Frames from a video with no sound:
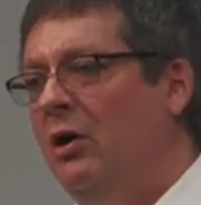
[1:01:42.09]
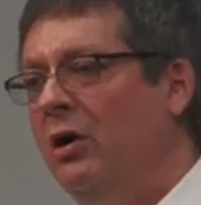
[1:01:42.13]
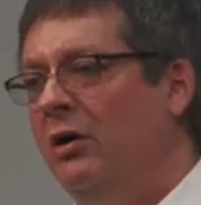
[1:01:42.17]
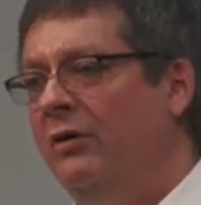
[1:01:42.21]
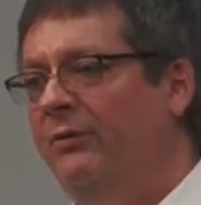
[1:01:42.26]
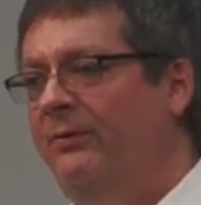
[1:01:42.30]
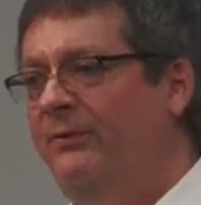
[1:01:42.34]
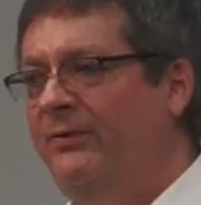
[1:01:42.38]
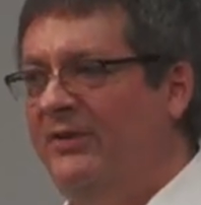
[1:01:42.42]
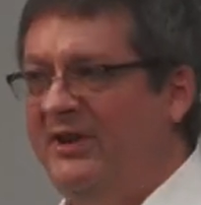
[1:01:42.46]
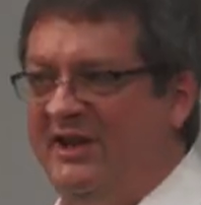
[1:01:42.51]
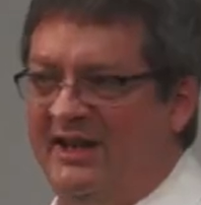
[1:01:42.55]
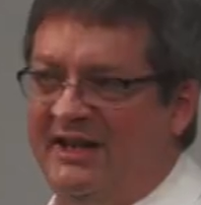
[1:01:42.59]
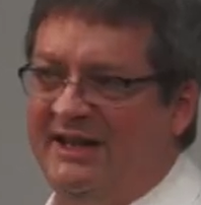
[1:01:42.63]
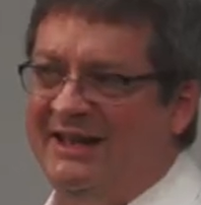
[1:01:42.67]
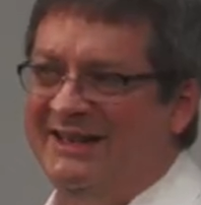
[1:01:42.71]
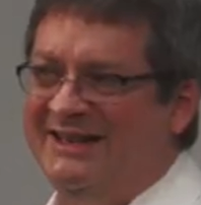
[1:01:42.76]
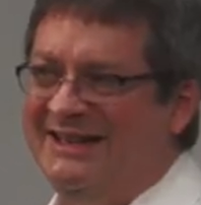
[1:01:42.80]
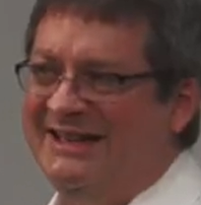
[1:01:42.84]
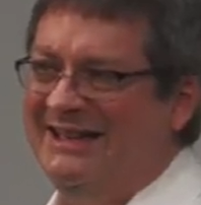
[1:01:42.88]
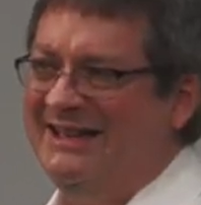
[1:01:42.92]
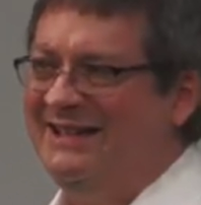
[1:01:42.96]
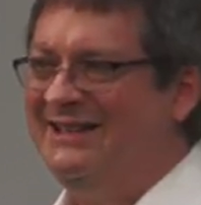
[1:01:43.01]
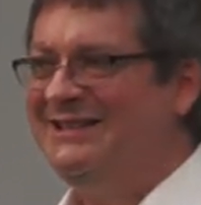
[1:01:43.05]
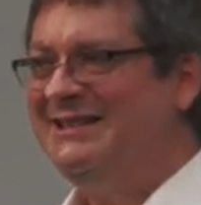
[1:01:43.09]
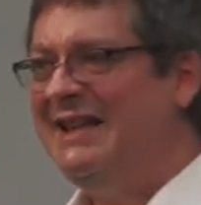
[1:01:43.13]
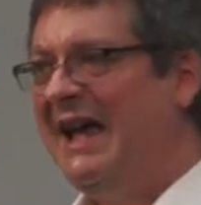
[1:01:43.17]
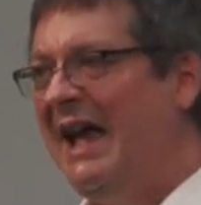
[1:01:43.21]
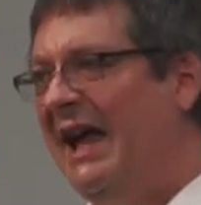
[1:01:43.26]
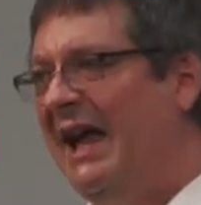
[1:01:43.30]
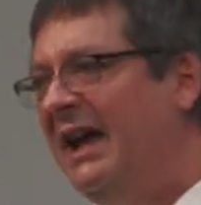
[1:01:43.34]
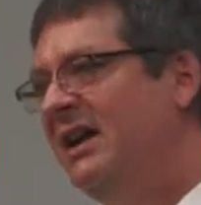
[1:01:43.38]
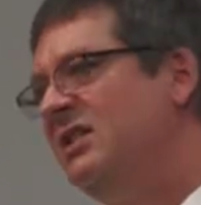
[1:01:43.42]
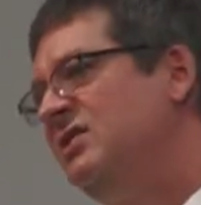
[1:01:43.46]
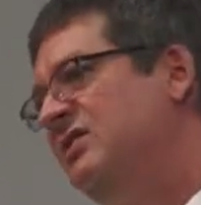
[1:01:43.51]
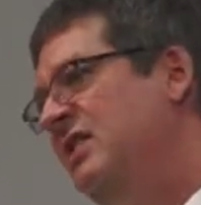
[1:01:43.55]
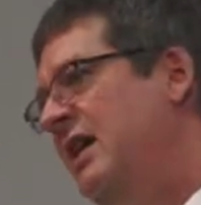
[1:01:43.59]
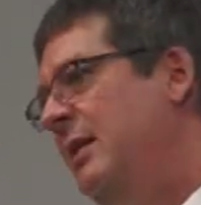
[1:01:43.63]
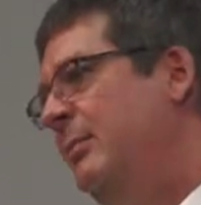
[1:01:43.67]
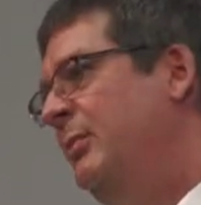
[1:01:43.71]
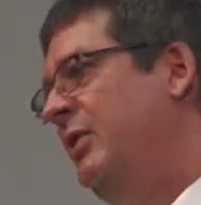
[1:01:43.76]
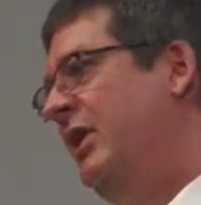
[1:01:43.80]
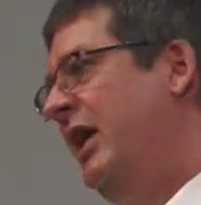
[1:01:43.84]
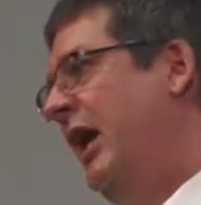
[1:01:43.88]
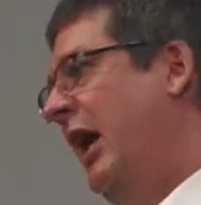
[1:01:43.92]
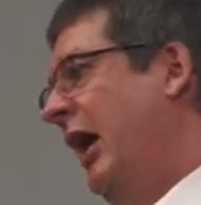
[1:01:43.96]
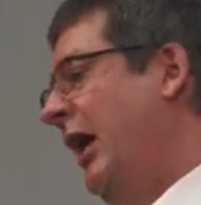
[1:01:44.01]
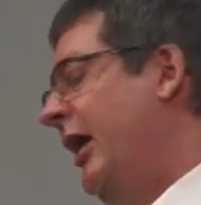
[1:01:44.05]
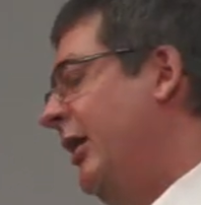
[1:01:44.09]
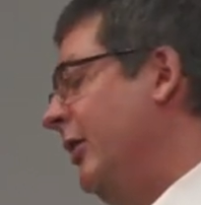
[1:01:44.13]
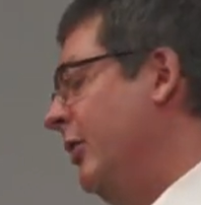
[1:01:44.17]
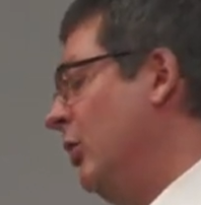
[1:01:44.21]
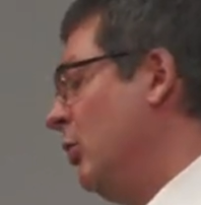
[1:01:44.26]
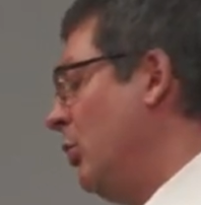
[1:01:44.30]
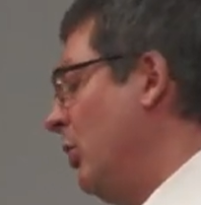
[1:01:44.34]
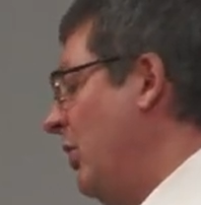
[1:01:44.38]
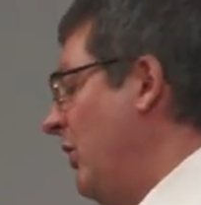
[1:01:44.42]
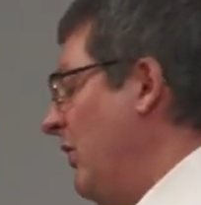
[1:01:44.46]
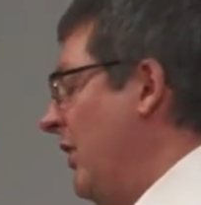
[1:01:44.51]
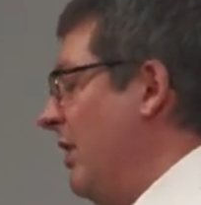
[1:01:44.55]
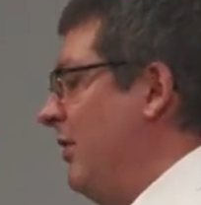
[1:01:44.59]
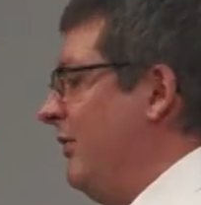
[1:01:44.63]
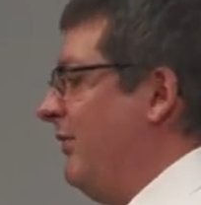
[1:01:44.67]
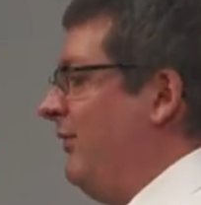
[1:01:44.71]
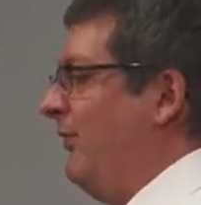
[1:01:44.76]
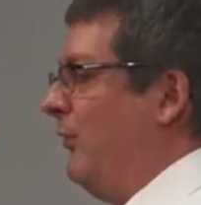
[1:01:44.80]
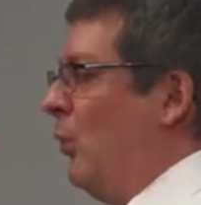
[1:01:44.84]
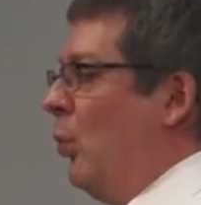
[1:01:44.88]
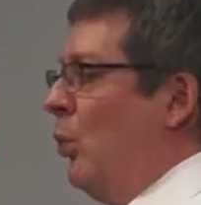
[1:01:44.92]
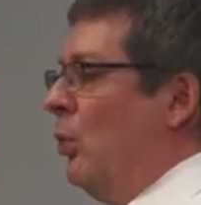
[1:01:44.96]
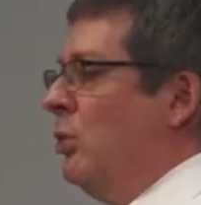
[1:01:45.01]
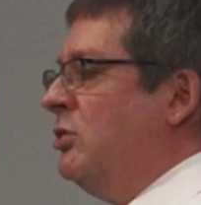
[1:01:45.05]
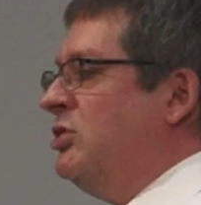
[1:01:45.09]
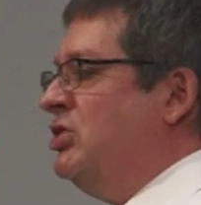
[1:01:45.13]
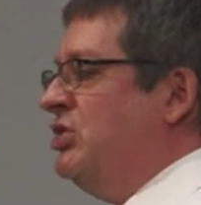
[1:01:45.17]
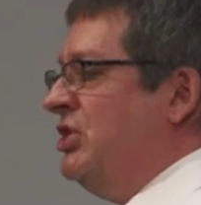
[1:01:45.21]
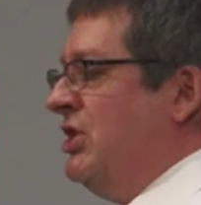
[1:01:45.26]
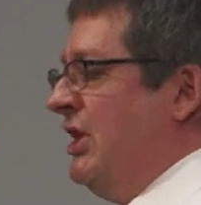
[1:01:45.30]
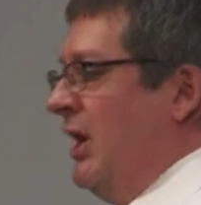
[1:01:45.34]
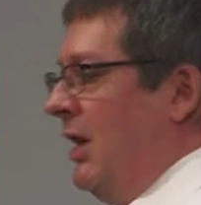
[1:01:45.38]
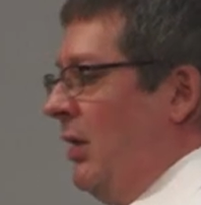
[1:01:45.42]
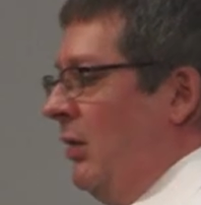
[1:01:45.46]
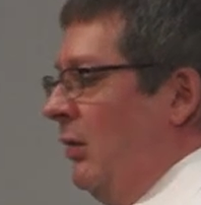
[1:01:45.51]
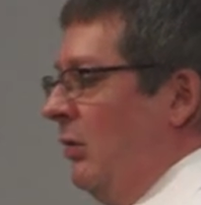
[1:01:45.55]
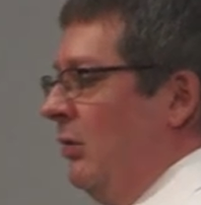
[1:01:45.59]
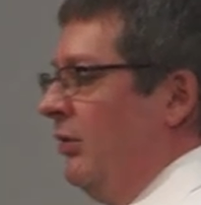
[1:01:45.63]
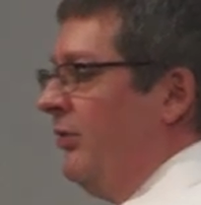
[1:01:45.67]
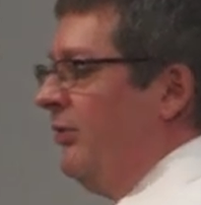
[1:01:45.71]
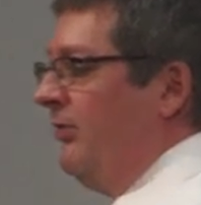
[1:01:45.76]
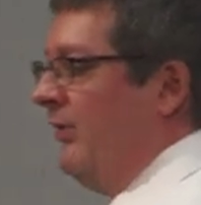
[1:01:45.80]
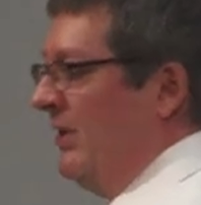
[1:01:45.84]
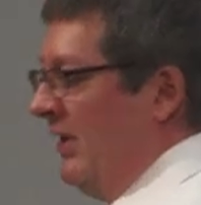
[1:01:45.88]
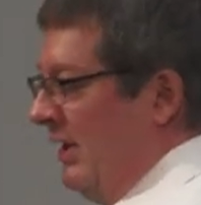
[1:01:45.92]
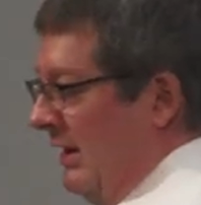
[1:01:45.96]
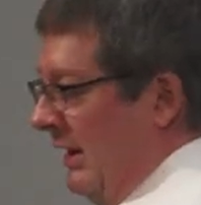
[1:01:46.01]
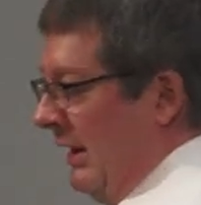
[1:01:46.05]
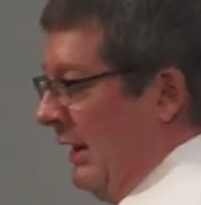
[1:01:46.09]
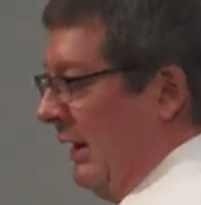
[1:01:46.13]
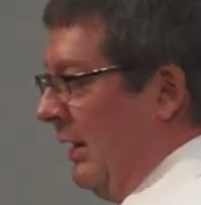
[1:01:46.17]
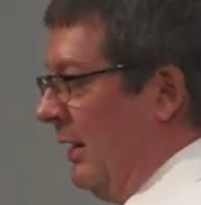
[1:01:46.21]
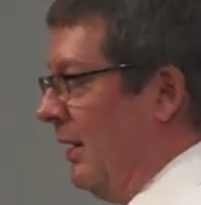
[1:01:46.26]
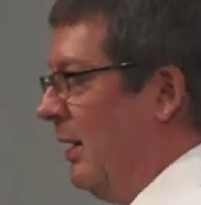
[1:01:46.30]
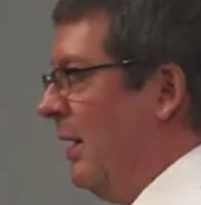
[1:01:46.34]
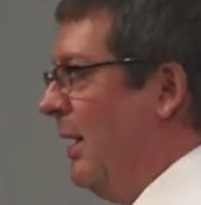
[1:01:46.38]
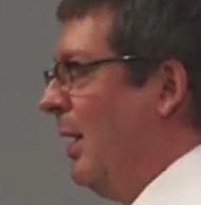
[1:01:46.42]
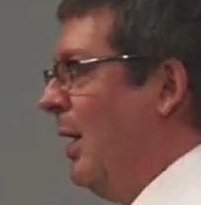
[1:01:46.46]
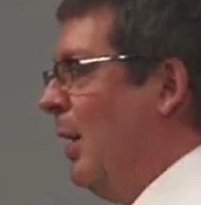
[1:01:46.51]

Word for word: are fitting in the exact same category that 4GLs fit in